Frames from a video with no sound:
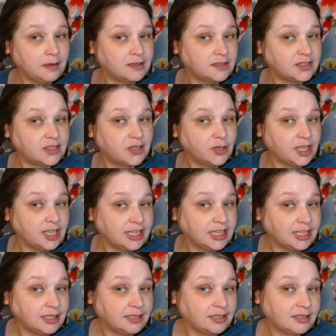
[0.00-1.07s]
so that
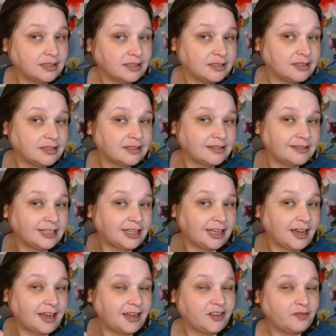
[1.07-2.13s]
it
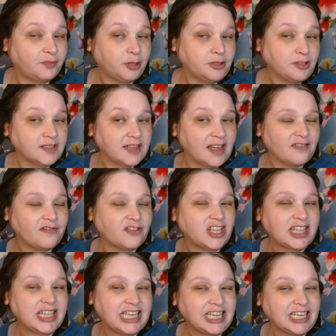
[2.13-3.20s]
kind of pulls
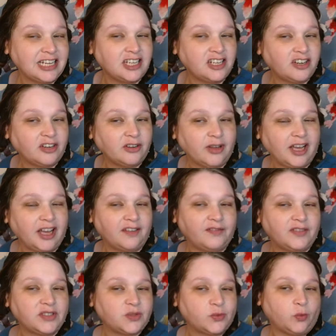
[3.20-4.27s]
everything in and you don't have
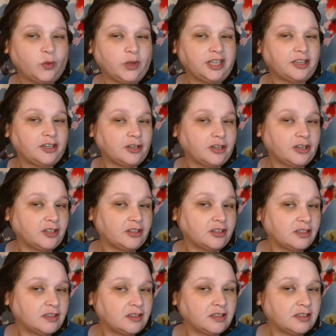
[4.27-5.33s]
this weird
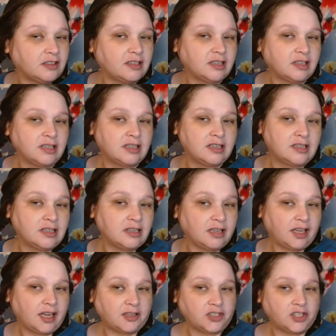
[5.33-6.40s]

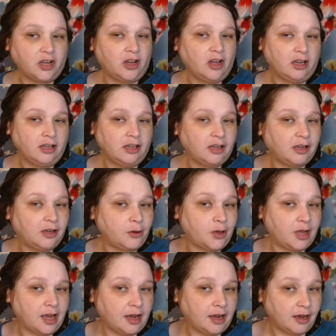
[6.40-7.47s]
catch-all.
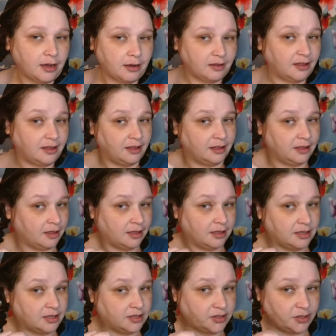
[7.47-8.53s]
Okay,
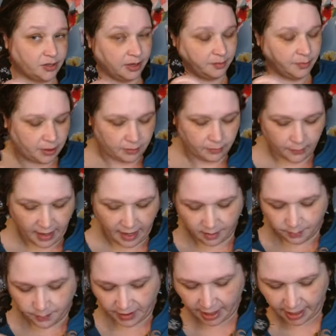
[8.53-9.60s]
so I'm gonna
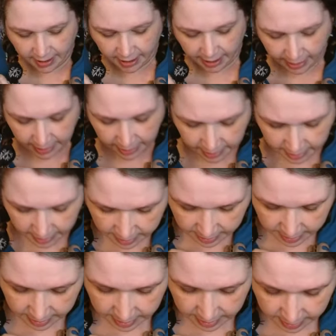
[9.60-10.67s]
wrap that
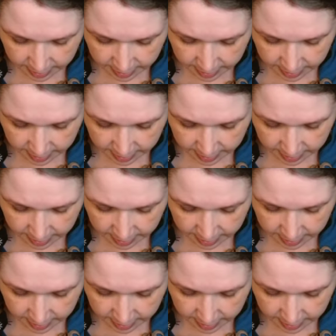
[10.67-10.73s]
end,